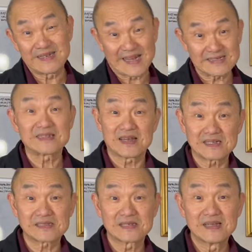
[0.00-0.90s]
next
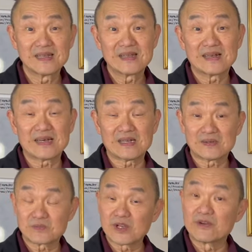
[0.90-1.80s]
last
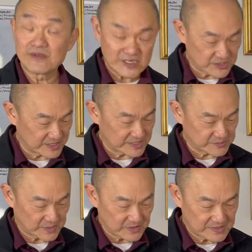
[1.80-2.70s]
derivation, I
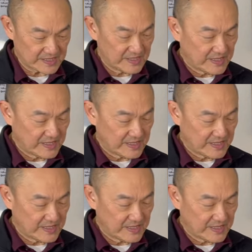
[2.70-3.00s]
suppose.